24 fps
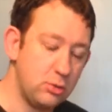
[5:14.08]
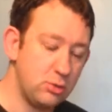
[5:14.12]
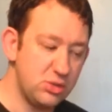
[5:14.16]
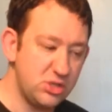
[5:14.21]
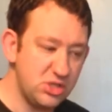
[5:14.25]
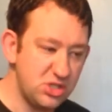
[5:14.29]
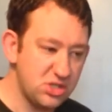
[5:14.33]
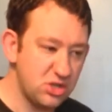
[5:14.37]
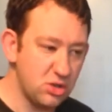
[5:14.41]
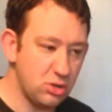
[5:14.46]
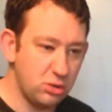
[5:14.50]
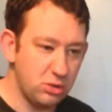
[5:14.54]

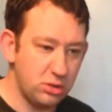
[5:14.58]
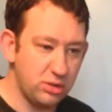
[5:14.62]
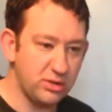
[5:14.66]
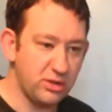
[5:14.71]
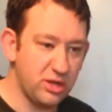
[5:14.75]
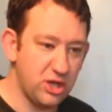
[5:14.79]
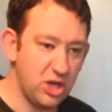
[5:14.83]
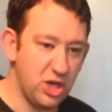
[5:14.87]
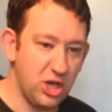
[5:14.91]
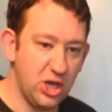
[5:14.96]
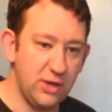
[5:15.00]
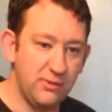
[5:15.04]
which has got the
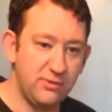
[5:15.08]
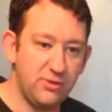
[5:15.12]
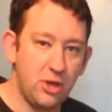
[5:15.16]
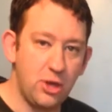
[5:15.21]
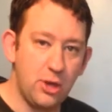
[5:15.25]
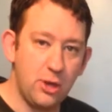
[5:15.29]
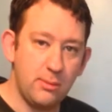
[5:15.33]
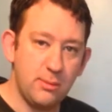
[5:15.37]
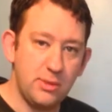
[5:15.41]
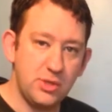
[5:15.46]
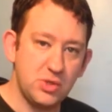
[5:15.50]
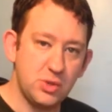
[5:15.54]
curves,
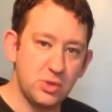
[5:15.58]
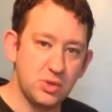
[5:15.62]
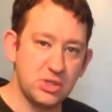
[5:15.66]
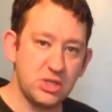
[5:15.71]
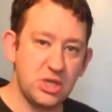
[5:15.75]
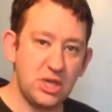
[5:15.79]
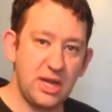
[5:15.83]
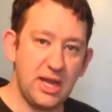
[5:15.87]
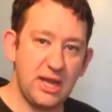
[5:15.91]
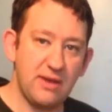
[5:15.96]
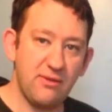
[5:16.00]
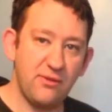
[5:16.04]
but it's also
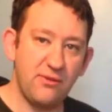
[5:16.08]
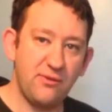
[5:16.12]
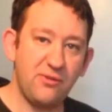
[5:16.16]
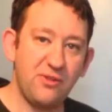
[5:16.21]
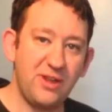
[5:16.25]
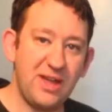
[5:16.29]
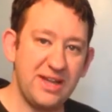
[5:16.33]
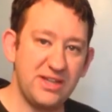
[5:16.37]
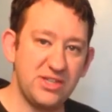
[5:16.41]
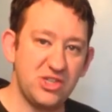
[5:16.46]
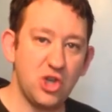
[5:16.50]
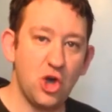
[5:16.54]
going to have a
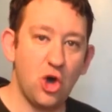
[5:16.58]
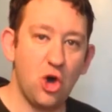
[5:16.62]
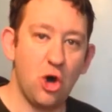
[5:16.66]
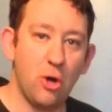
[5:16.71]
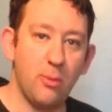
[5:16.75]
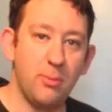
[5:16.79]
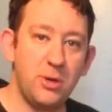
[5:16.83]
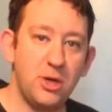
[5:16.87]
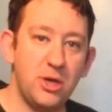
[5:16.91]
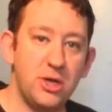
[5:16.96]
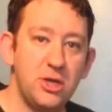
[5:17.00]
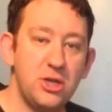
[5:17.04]
flat
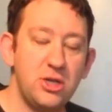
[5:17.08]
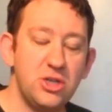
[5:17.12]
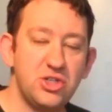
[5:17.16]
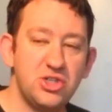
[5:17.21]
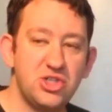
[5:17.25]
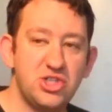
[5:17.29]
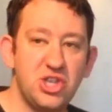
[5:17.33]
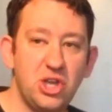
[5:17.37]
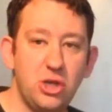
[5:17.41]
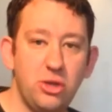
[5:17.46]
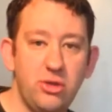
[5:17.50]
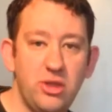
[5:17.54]
top,
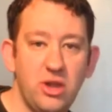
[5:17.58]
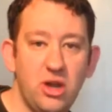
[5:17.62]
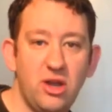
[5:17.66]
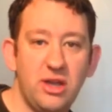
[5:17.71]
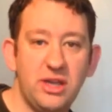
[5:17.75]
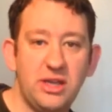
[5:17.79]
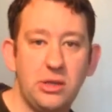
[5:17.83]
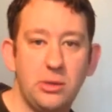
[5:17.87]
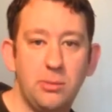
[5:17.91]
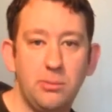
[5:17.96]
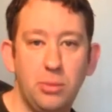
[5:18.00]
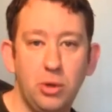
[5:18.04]
so that I
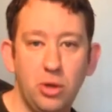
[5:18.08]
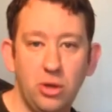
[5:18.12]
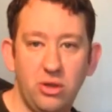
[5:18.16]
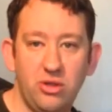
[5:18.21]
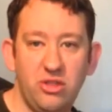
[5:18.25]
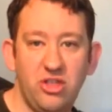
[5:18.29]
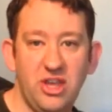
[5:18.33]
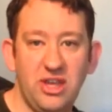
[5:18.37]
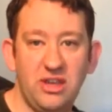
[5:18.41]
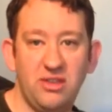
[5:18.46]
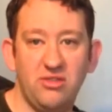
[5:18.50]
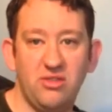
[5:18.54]
could put
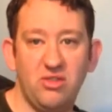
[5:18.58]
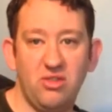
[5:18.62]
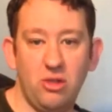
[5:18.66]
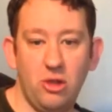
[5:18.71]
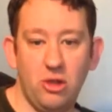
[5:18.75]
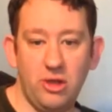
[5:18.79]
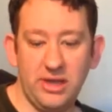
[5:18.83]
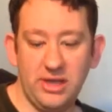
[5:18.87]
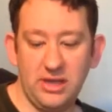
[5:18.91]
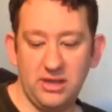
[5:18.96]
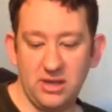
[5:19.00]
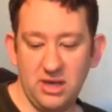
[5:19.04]
things
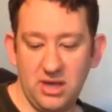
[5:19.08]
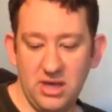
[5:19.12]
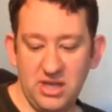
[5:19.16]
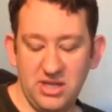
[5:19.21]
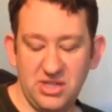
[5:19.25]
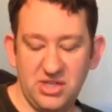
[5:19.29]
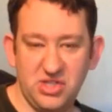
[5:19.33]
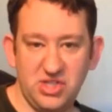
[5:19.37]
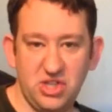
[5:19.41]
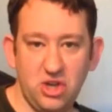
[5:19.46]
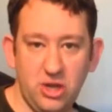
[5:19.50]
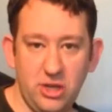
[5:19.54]
like
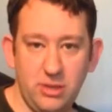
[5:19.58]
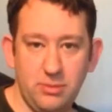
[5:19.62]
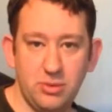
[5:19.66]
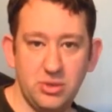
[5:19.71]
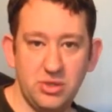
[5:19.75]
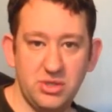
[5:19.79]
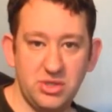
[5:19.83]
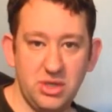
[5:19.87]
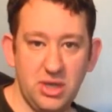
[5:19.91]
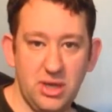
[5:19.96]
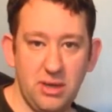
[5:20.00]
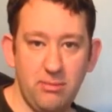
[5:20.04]

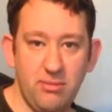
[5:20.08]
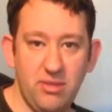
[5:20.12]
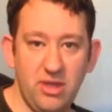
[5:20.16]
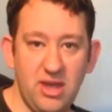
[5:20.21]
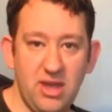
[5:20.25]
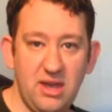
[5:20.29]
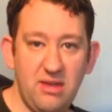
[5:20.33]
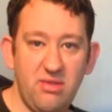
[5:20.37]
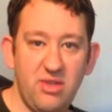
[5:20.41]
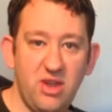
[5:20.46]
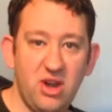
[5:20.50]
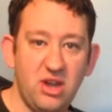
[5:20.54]
snipers up
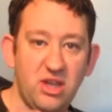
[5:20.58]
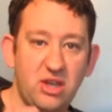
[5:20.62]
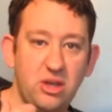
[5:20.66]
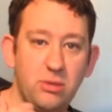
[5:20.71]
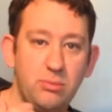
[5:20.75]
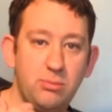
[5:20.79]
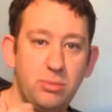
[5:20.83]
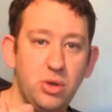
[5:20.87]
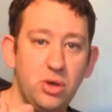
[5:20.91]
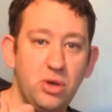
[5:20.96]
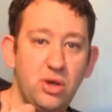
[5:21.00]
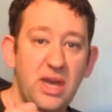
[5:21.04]
there, that I
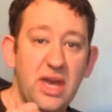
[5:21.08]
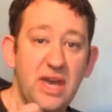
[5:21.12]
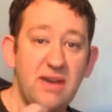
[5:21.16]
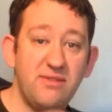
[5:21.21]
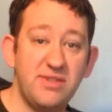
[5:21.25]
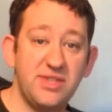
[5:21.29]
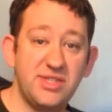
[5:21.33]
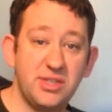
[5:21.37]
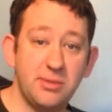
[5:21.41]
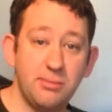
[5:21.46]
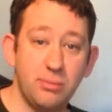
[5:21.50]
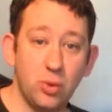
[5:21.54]
could put
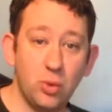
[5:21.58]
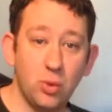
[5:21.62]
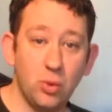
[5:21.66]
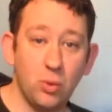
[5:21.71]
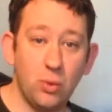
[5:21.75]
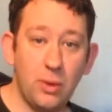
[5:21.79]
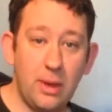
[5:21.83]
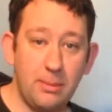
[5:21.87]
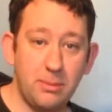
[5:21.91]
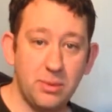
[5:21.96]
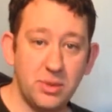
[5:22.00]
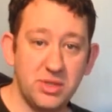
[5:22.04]
heavy
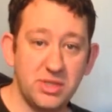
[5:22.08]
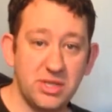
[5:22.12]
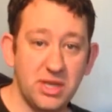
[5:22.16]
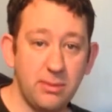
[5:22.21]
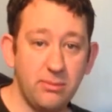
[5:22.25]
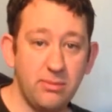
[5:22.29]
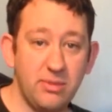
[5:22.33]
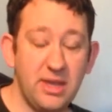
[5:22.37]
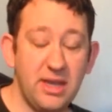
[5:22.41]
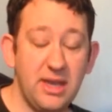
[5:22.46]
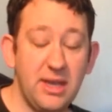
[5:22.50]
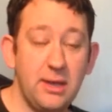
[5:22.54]
support weapons
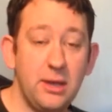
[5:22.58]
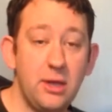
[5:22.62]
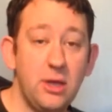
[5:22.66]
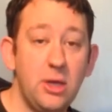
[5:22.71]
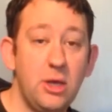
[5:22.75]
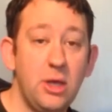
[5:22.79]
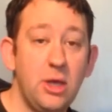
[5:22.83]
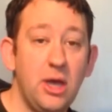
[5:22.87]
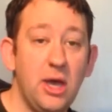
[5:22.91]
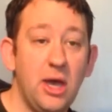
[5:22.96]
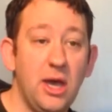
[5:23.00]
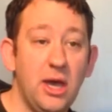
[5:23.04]
up there,
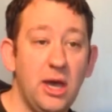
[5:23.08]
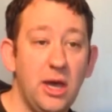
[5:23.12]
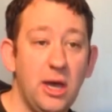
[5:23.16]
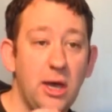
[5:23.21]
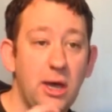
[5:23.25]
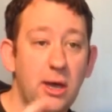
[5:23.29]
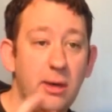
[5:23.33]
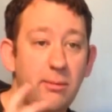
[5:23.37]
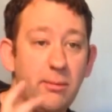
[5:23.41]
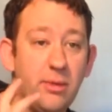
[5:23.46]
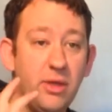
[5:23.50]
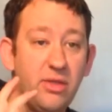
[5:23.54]

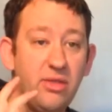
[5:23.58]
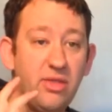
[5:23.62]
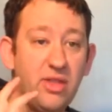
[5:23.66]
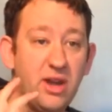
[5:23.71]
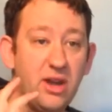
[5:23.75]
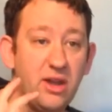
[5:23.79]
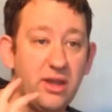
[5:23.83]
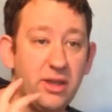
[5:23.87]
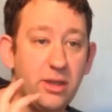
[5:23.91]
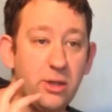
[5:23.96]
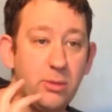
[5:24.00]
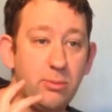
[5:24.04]

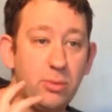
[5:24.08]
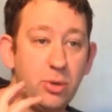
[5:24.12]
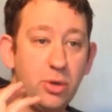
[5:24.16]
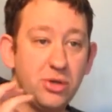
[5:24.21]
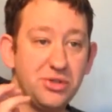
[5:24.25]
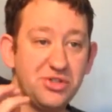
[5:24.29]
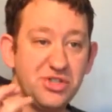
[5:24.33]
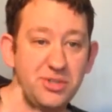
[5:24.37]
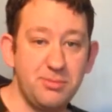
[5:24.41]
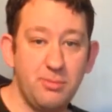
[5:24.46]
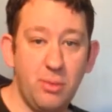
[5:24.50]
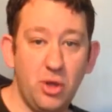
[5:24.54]
that I could
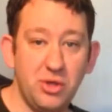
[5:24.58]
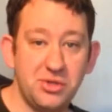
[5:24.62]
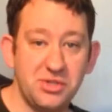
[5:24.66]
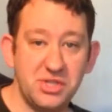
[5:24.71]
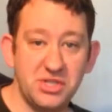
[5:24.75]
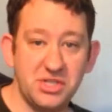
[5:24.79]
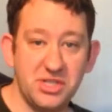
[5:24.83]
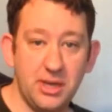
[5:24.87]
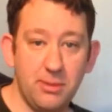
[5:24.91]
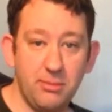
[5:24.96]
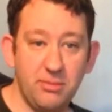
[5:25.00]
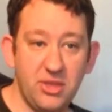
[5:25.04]
put
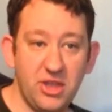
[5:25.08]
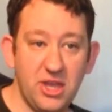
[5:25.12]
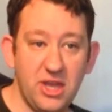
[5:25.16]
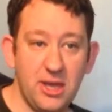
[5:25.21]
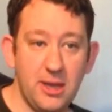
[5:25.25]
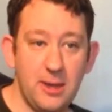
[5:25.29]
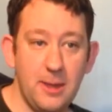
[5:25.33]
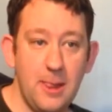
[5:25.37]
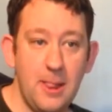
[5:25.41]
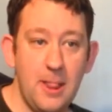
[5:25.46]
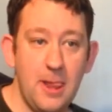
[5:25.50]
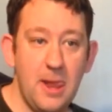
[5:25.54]
spotters up
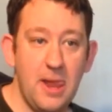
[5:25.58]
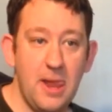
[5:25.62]
there,